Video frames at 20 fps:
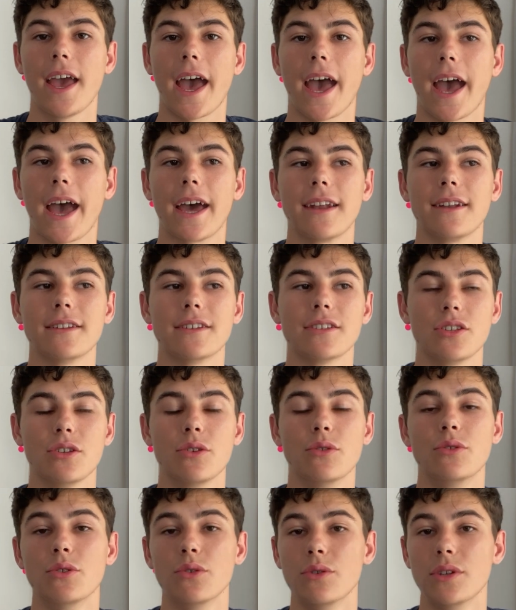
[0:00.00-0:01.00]
and
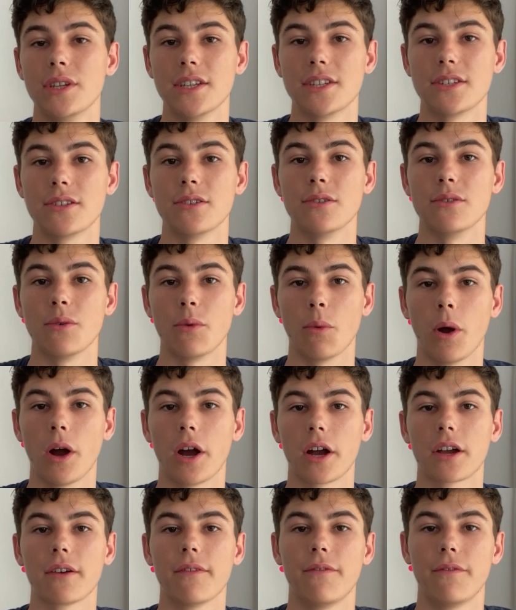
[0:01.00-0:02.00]
you do need to
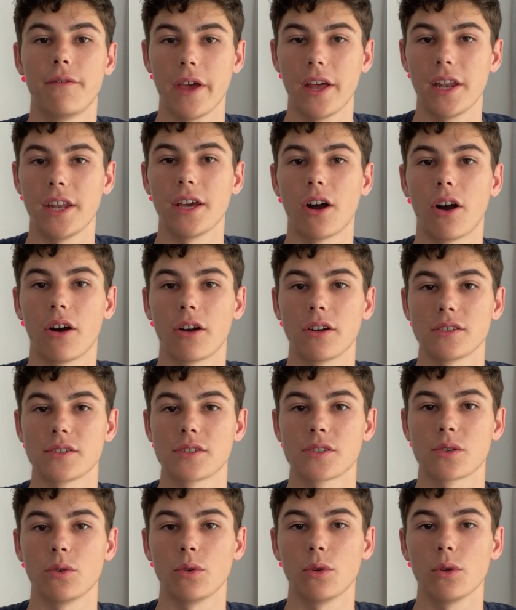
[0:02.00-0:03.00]
work fairly hard in
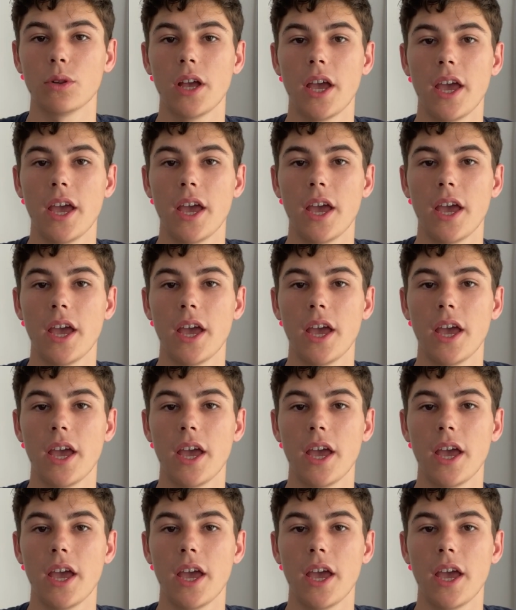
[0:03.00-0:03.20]
school.